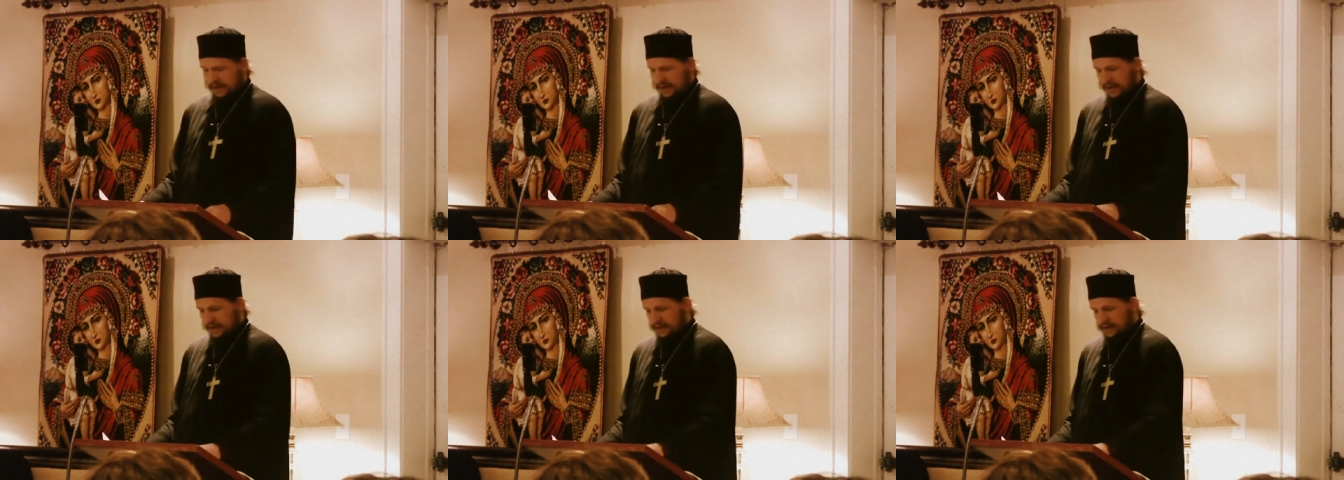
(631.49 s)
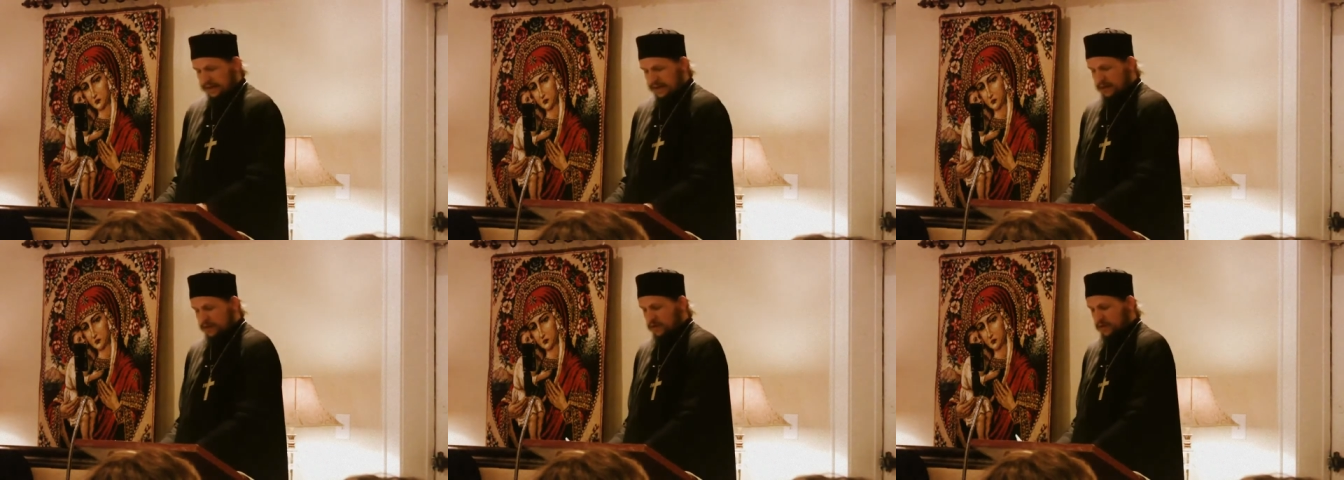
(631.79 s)

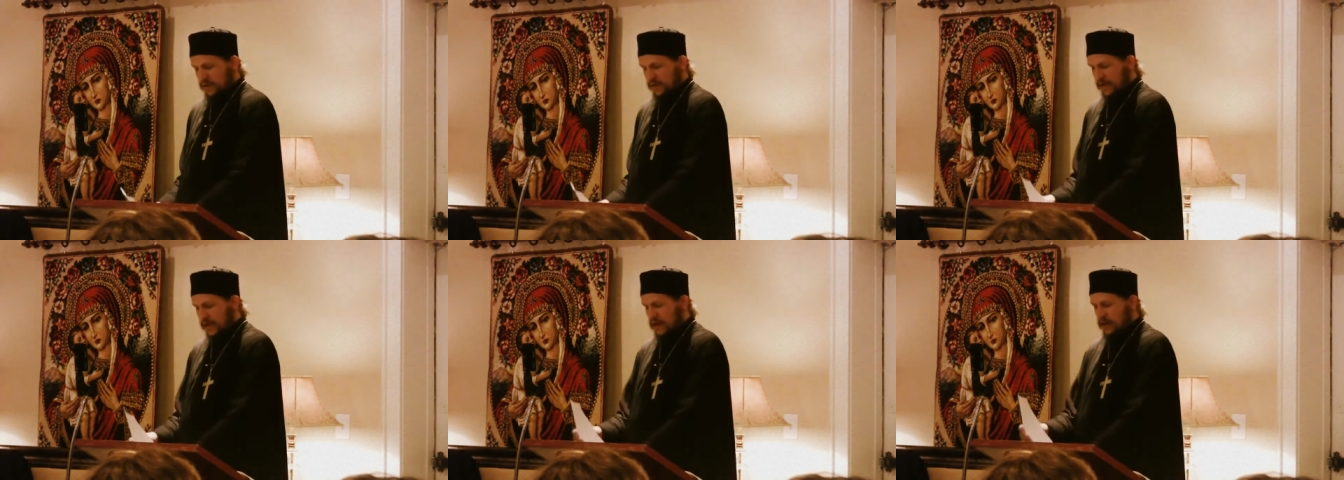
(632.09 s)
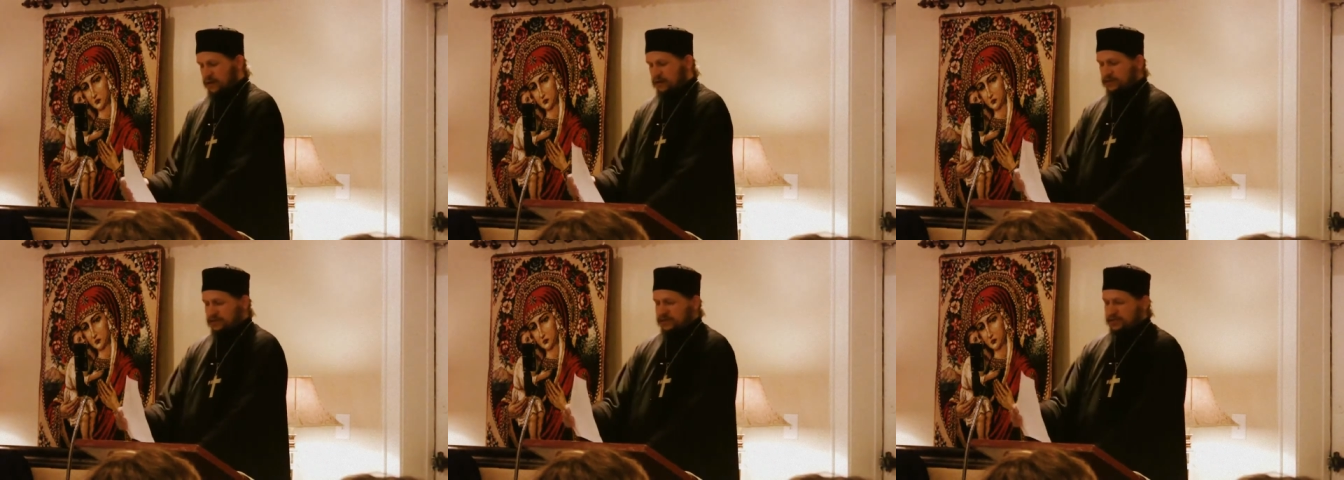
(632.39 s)
And they were
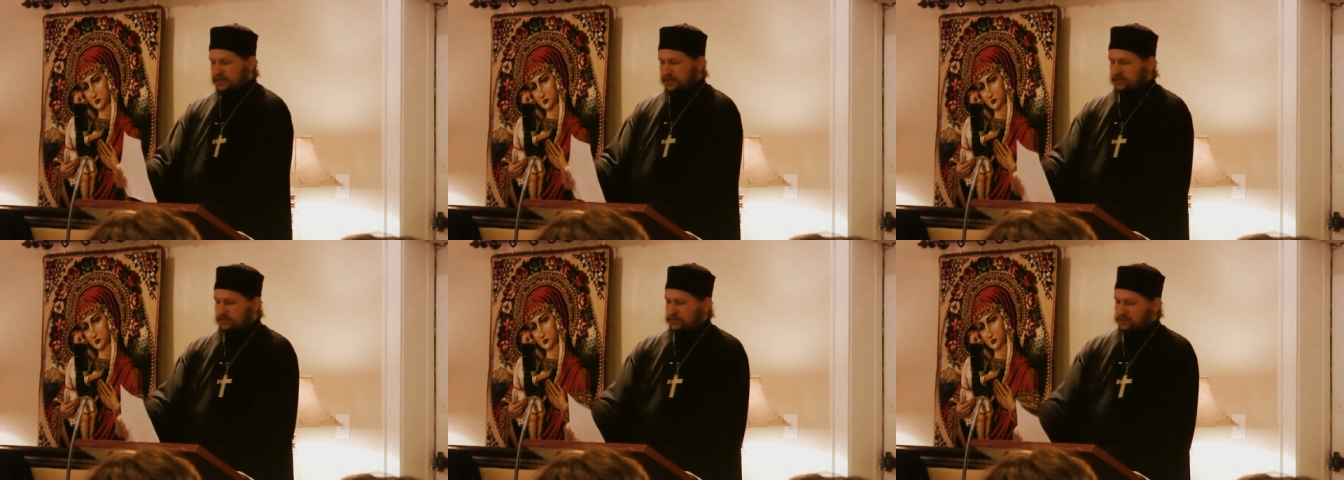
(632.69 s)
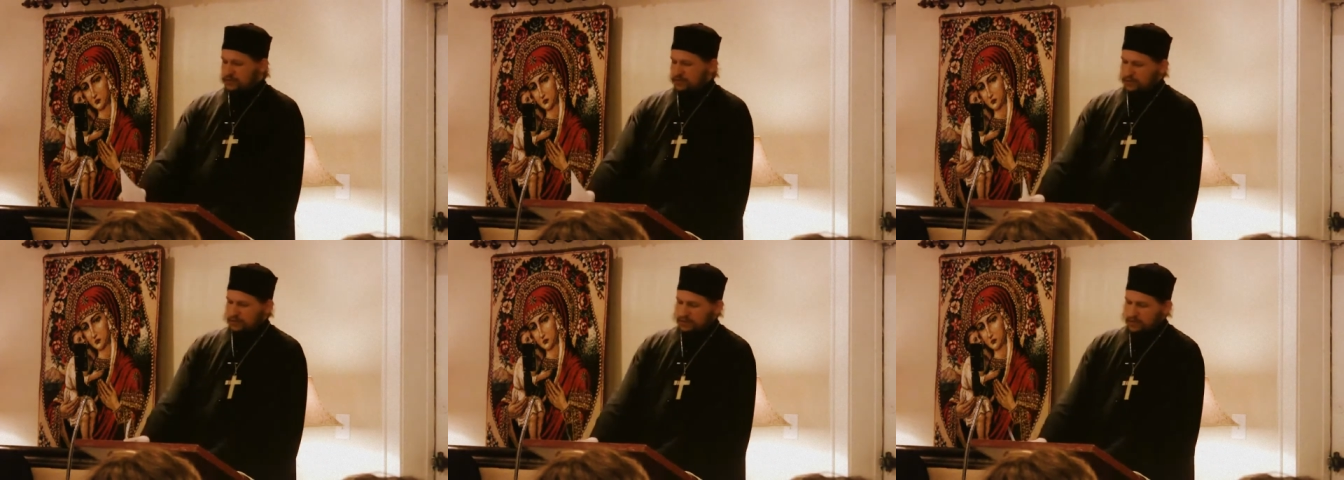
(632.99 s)
inheritors
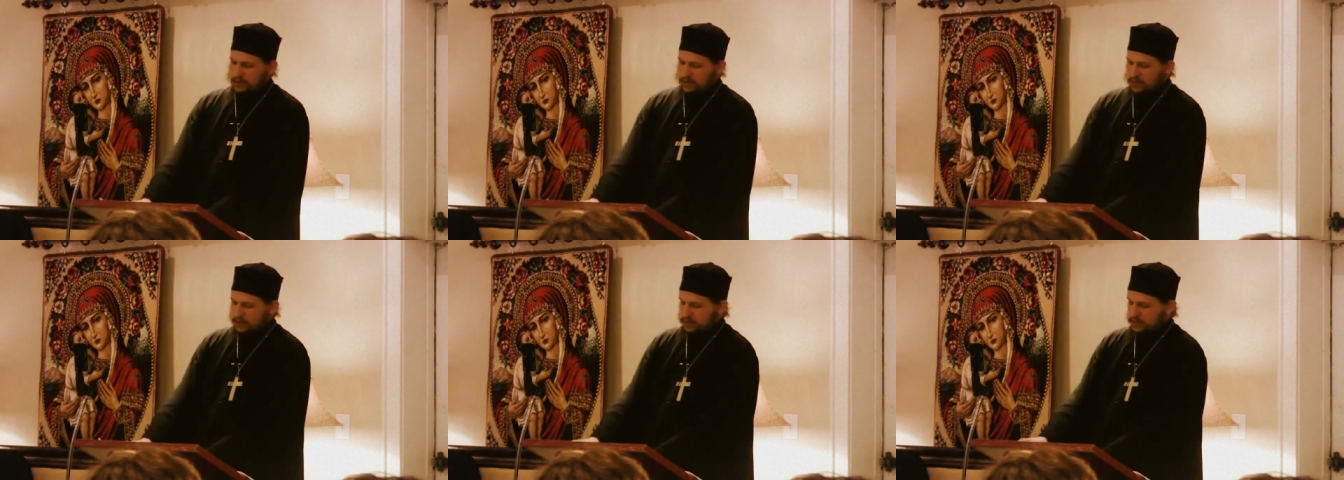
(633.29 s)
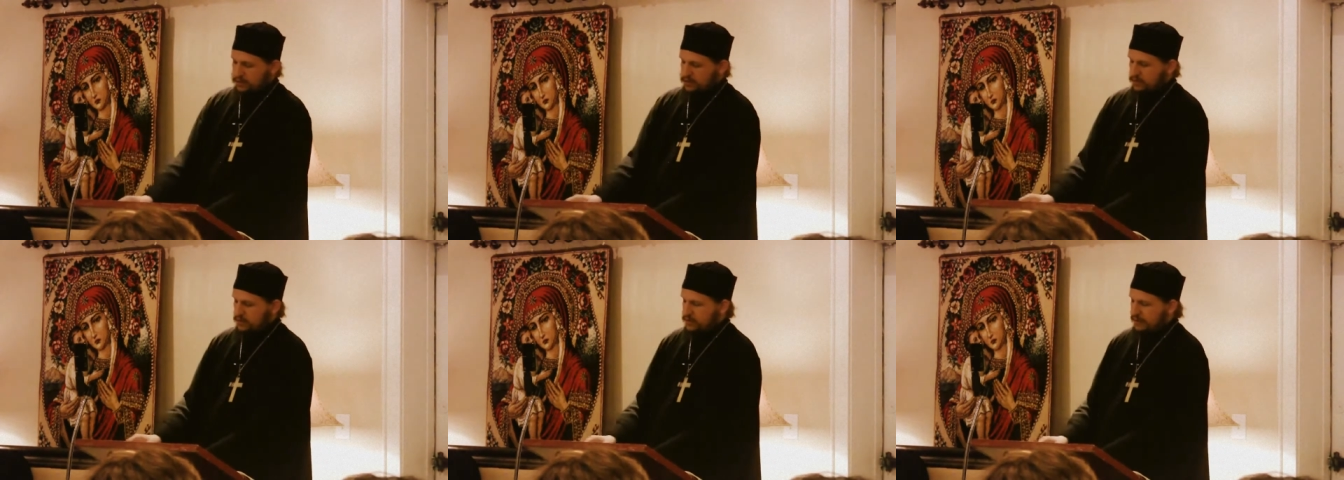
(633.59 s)
of
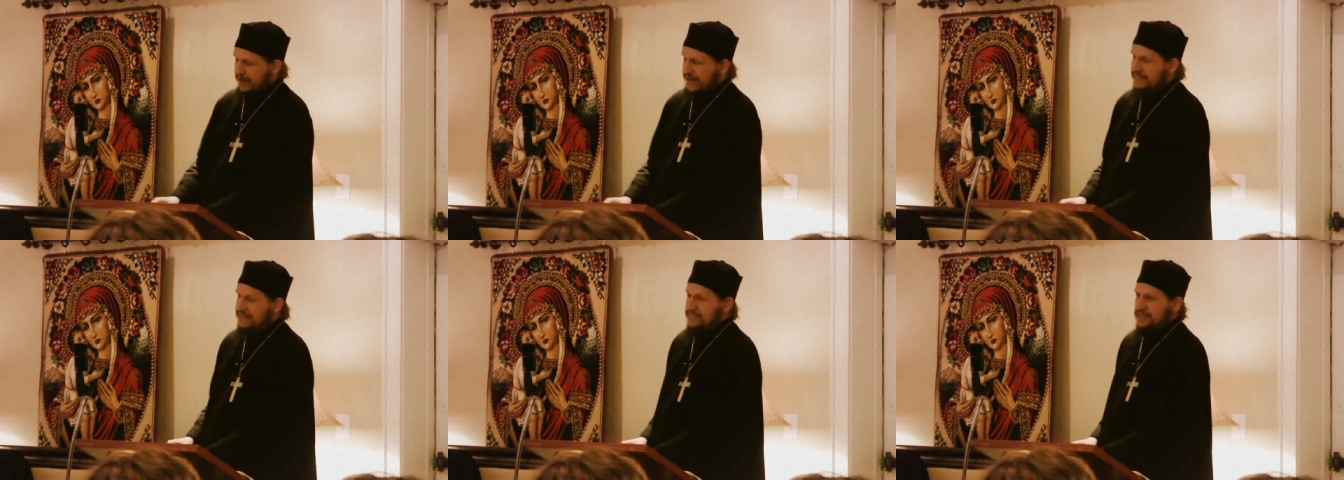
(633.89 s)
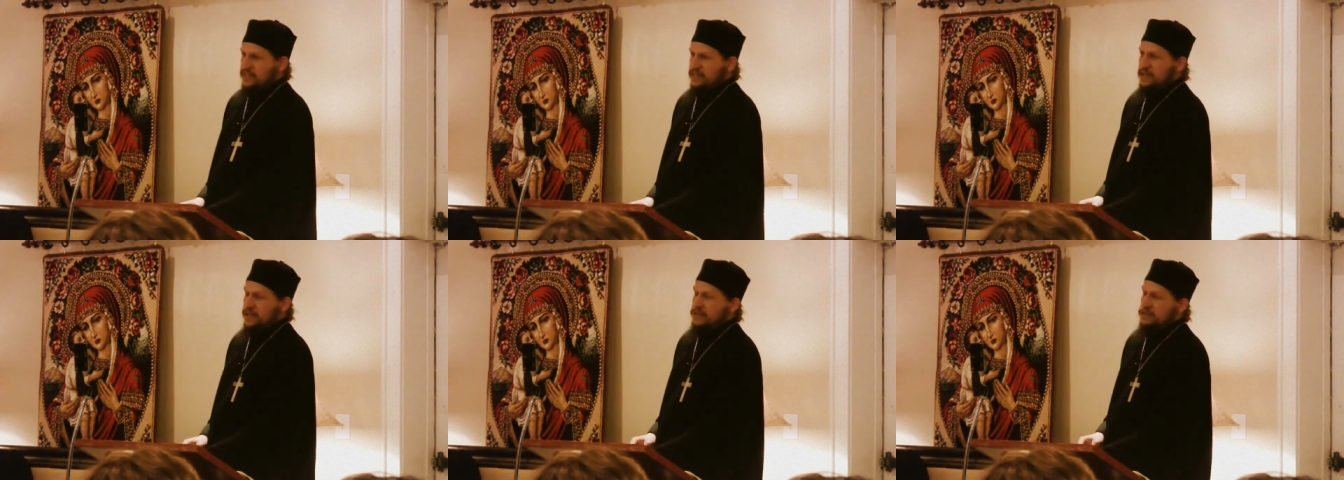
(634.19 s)

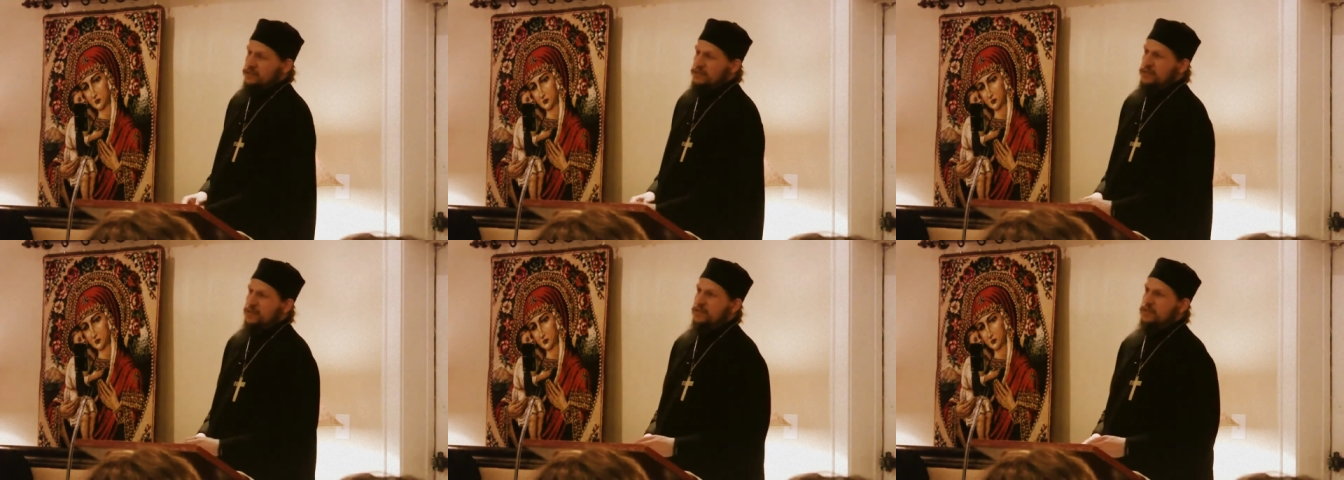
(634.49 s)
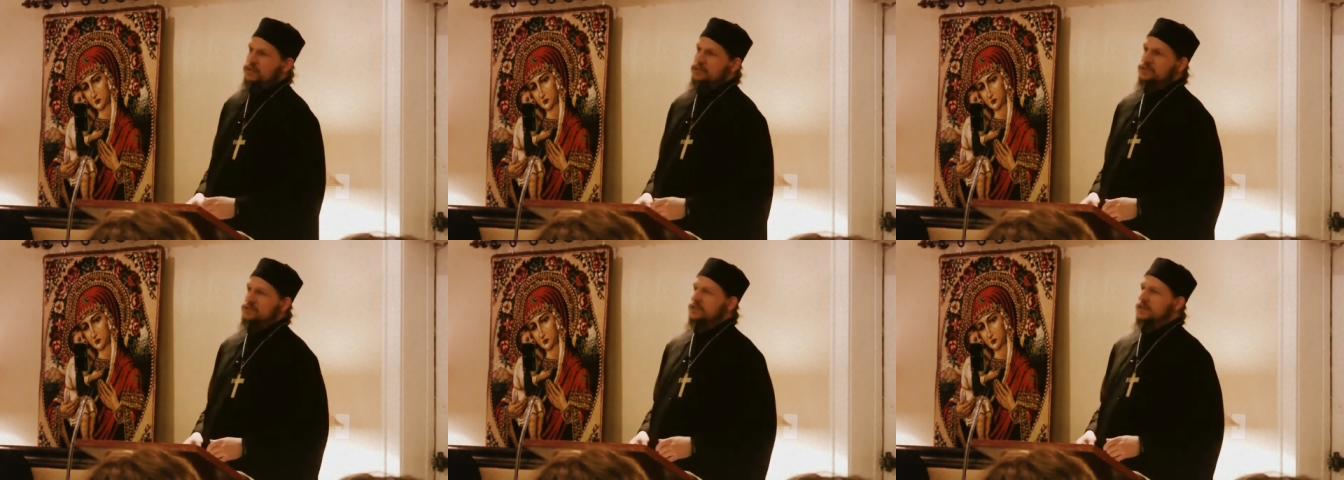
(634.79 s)
1900
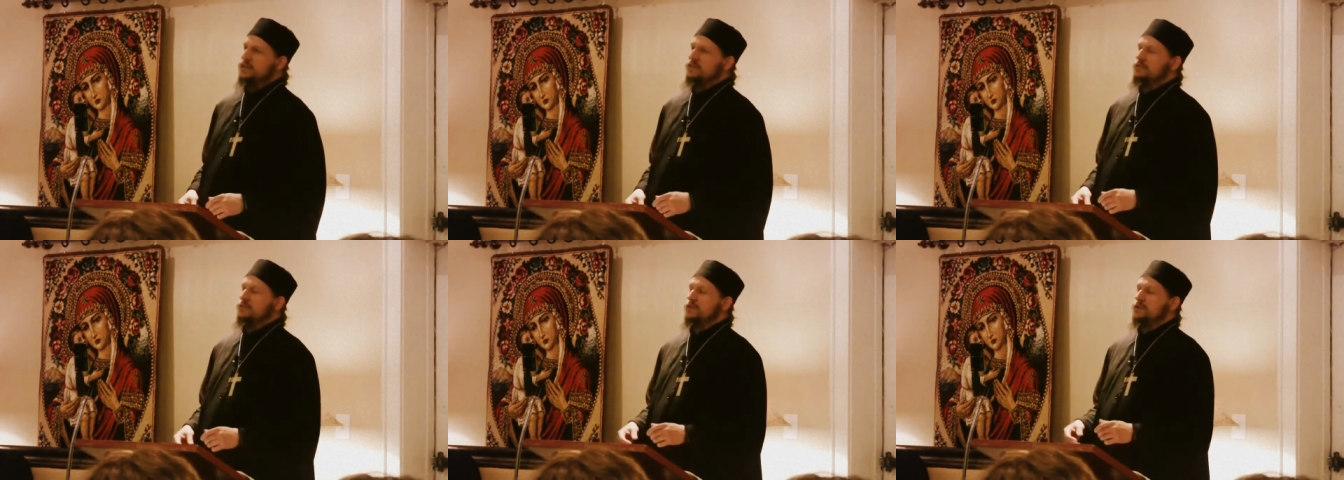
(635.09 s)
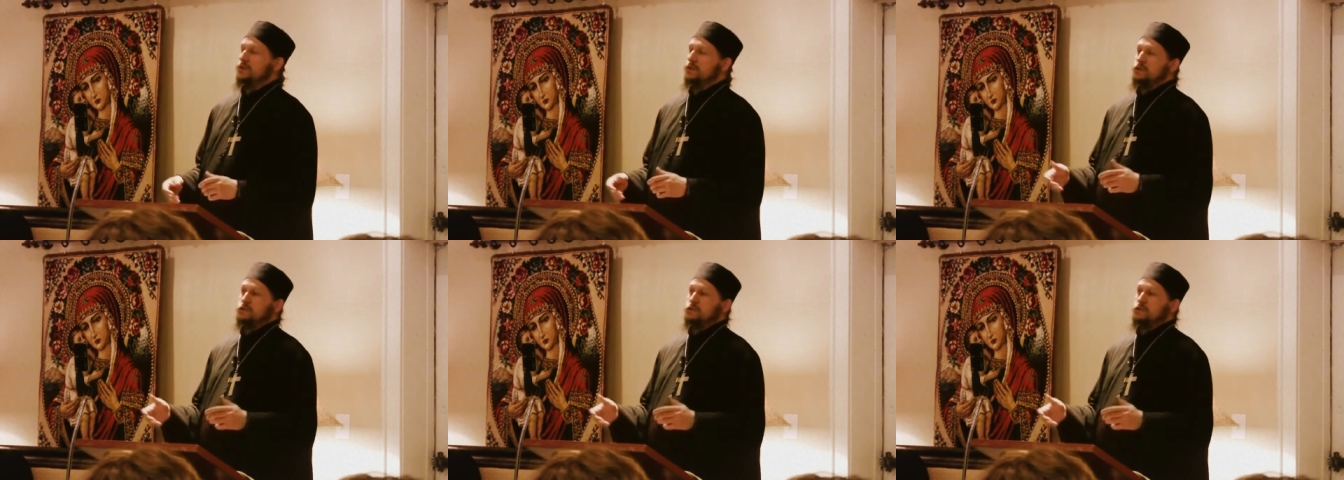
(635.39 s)
years of,